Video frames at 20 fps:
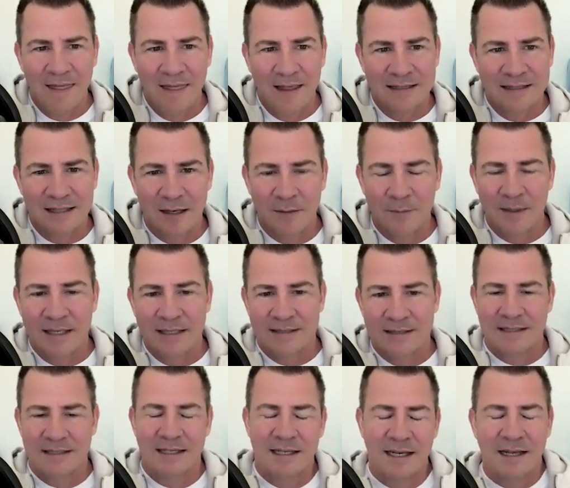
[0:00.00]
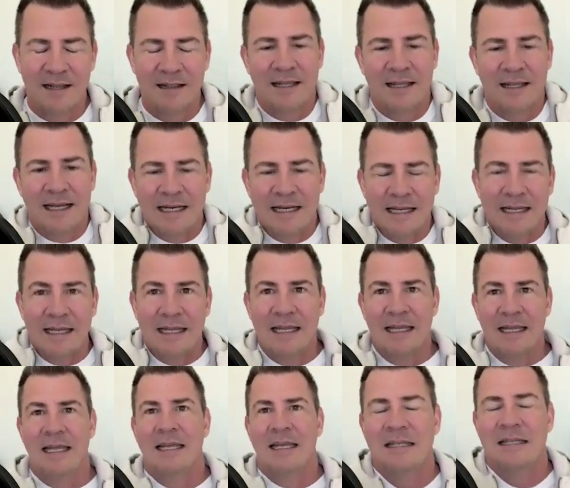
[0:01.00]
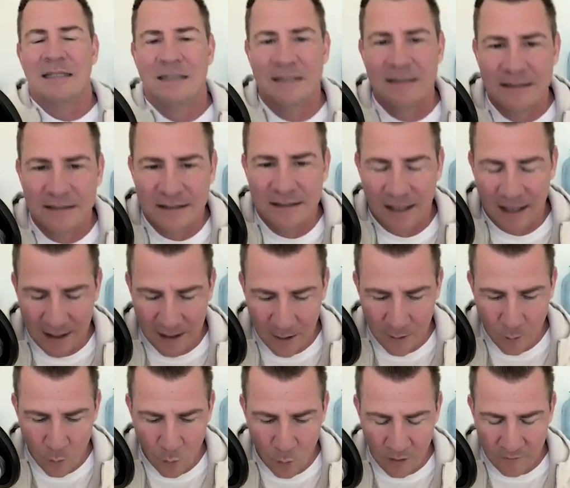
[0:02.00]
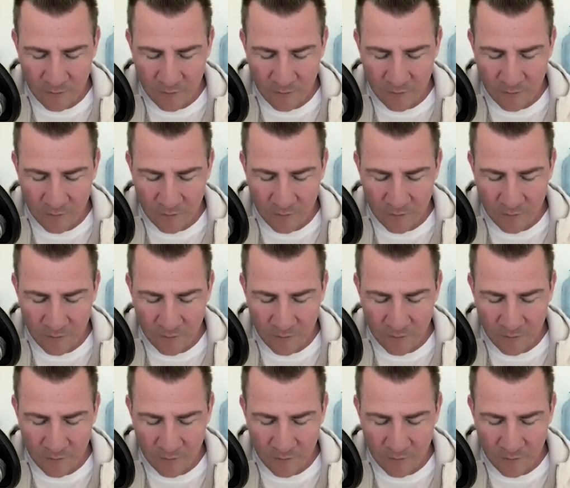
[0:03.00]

This amazing lady is um,